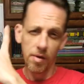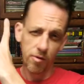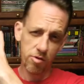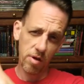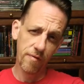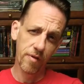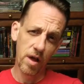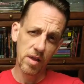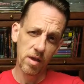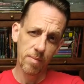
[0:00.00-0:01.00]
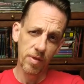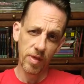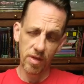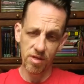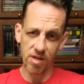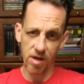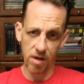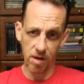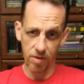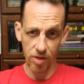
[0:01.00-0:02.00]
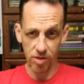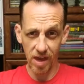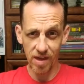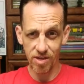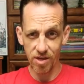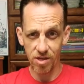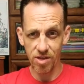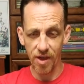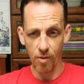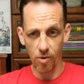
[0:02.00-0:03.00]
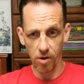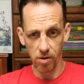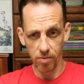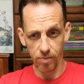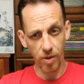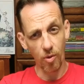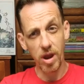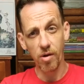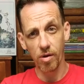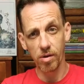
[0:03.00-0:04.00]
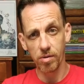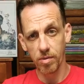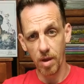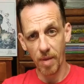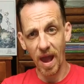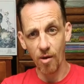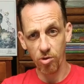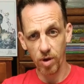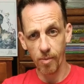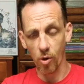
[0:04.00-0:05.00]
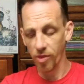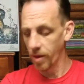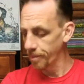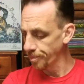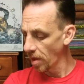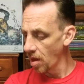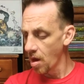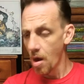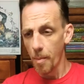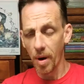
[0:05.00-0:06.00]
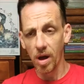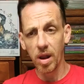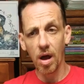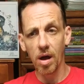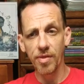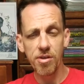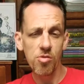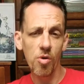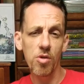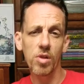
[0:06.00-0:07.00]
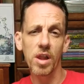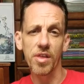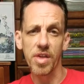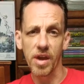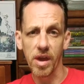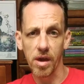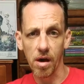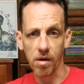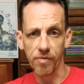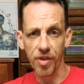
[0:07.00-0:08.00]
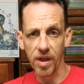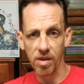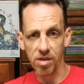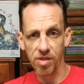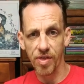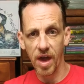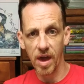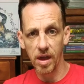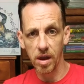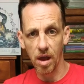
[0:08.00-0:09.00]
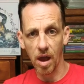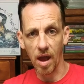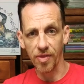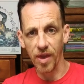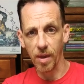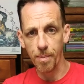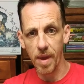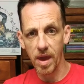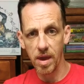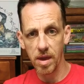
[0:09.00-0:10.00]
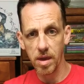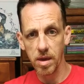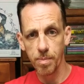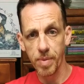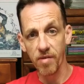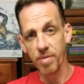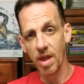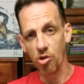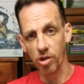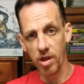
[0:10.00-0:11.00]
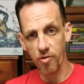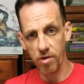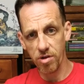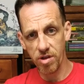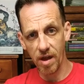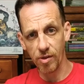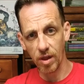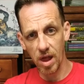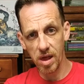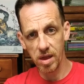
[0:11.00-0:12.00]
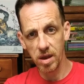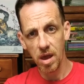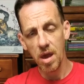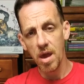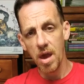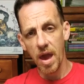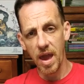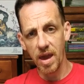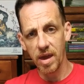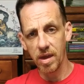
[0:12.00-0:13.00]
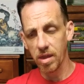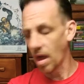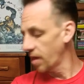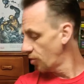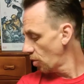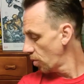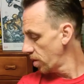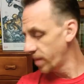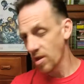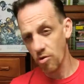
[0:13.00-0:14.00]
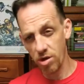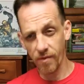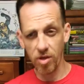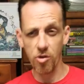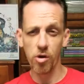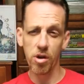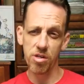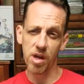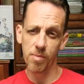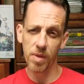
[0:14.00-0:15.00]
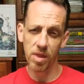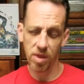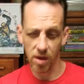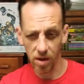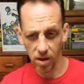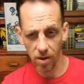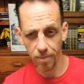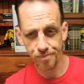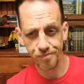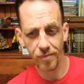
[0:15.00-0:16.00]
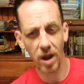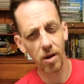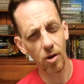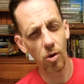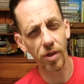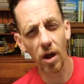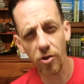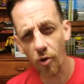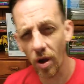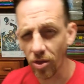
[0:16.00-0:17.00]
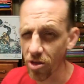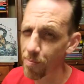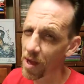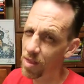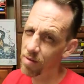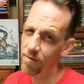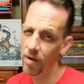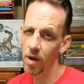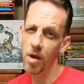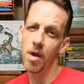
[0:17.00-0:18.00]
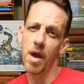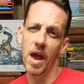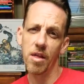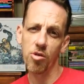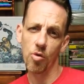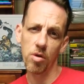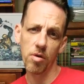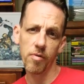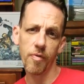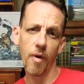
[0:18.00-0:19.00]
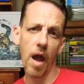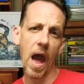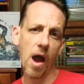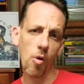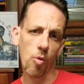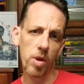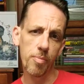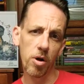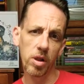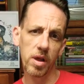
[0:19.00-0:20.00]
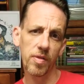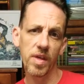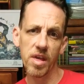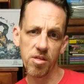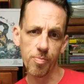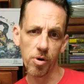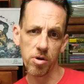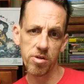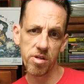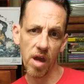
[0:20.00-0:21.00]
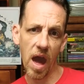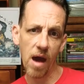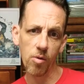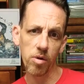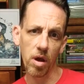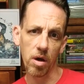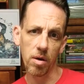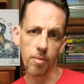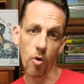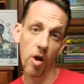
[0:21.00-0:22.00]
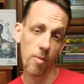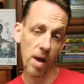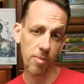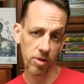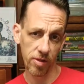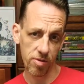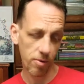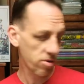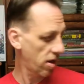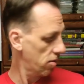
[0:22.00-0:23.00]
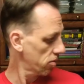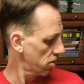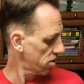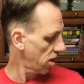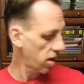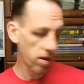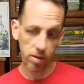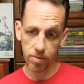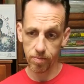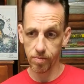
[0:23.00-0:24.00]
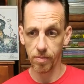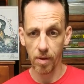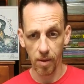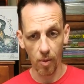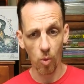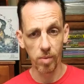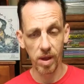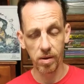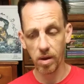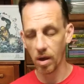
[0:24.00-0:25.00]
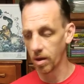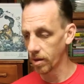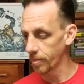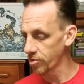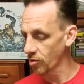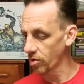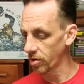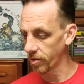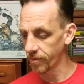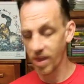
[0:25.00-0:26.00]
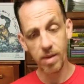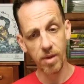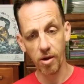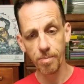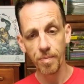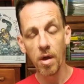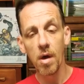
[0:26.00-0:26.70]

There's stuff lined up in these cases that were here in my house when I bought them. But this is where I do a lot of the digging of things that I think may be of potential interest down the line. And I thought be interesting if I started a segment that I'm going to call the Underground DeSPECtive. And it's sort of how are we pulling these books out, or how am I pulling these books out? Because I am a one-man sort of team here.